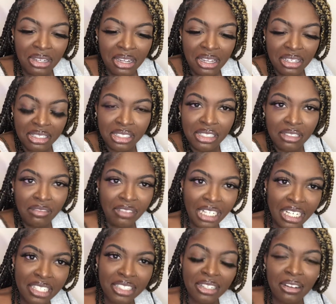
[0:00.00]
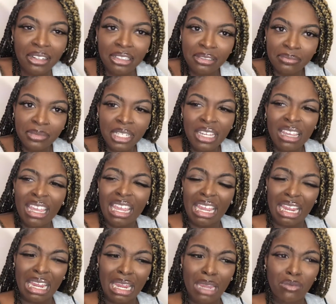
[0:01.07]
syringe on him,
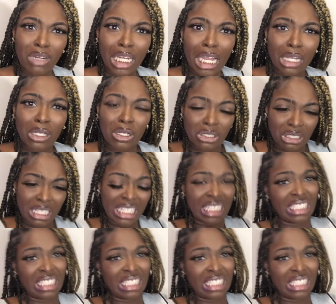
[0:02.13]
and we got closer and he just